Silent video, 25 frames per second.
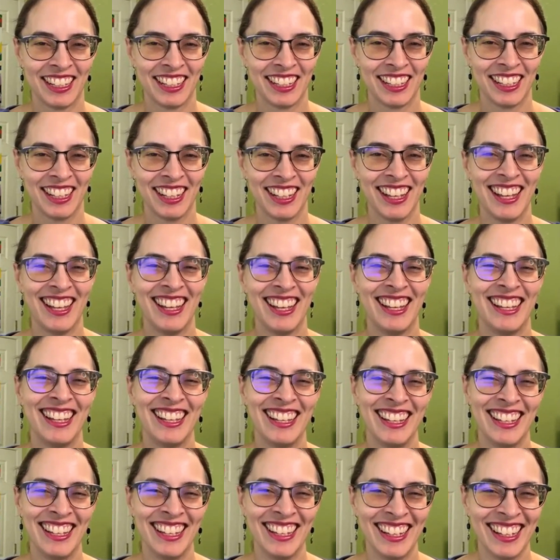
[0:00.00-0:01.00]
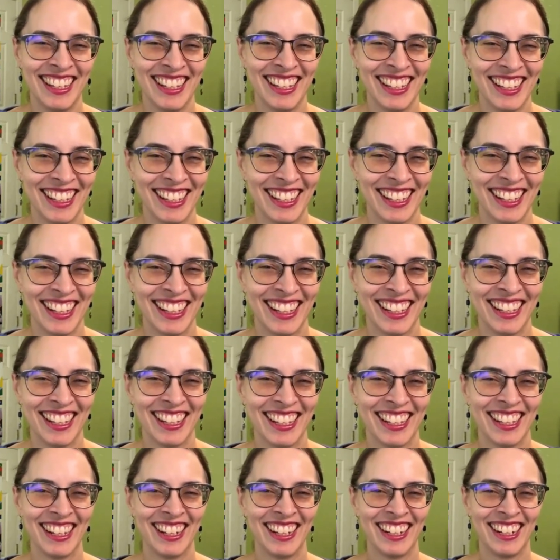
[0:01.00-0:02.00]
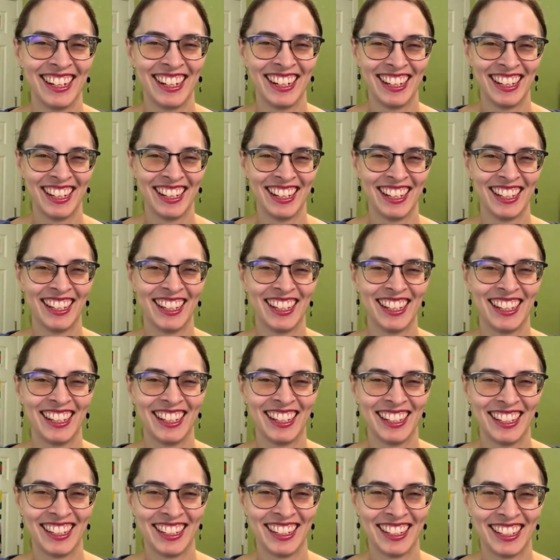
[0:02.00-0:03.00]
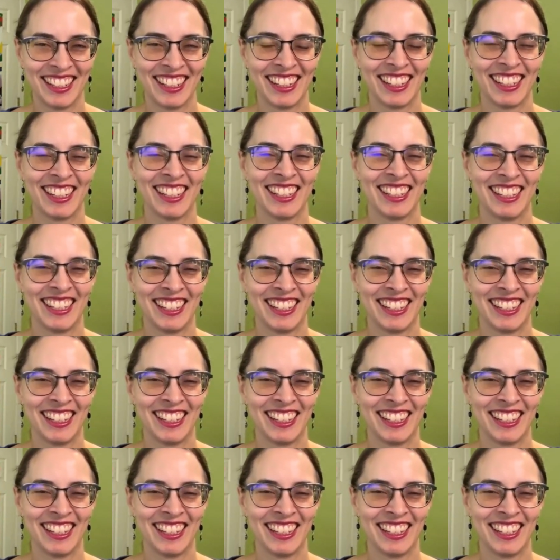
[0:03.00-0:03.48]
This person isn't speaking.